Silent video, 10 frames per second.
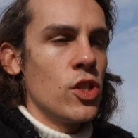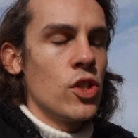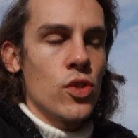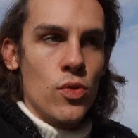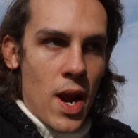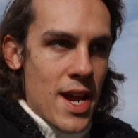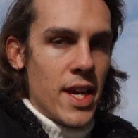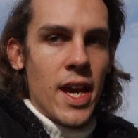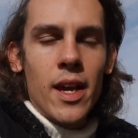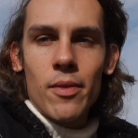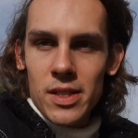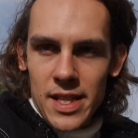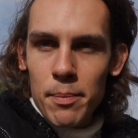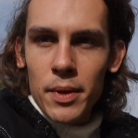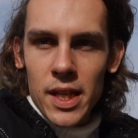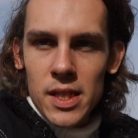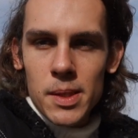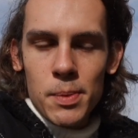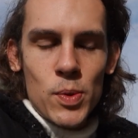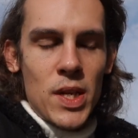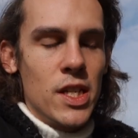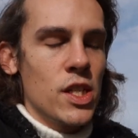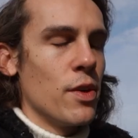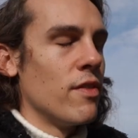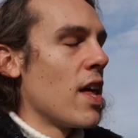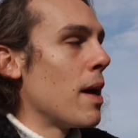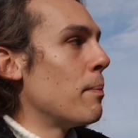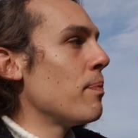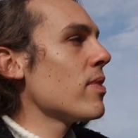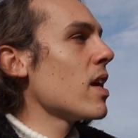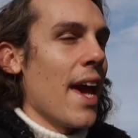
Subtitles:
striking resemblance between the two of them.